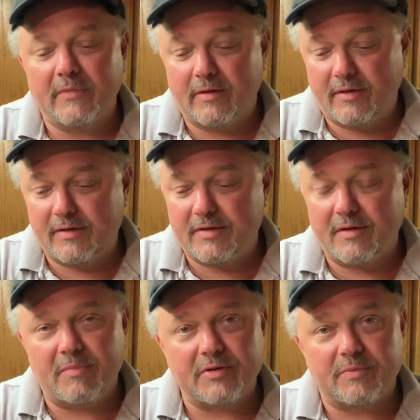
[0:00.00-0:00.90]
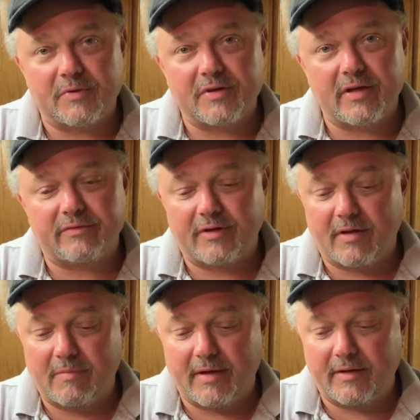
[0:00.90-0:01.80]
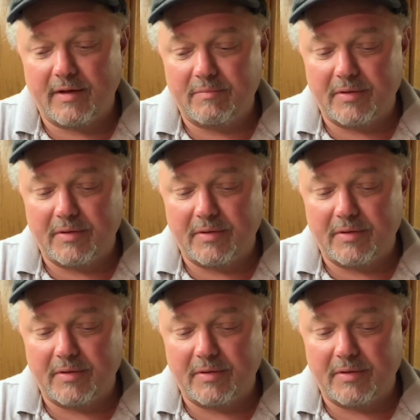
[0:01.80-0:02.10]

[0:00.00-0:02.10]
You can see a bunch more stuff there about that.